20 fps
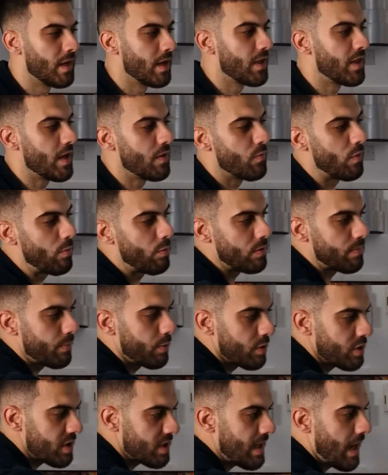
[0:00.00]
then we would
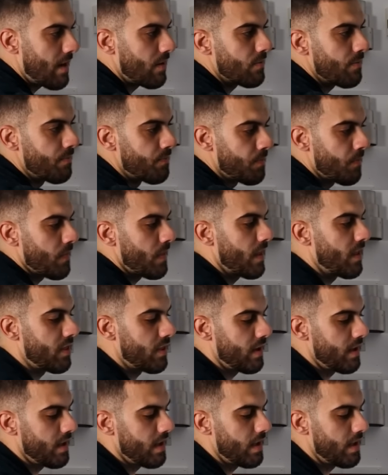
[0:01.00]
push down
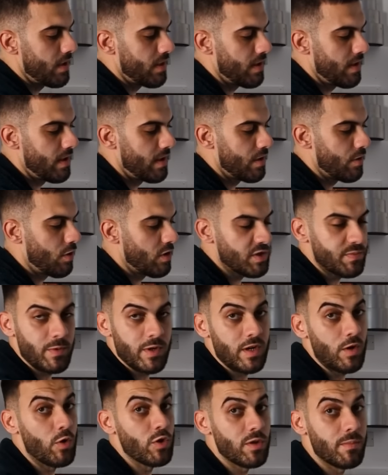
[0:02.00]
the cost
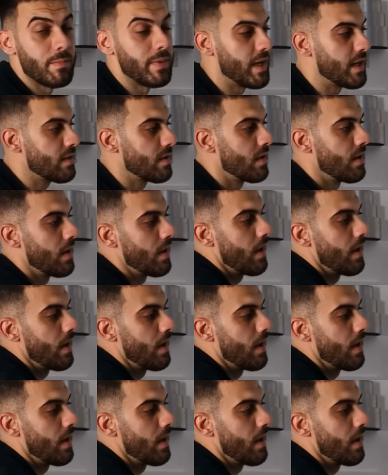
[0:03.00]
book or the bid,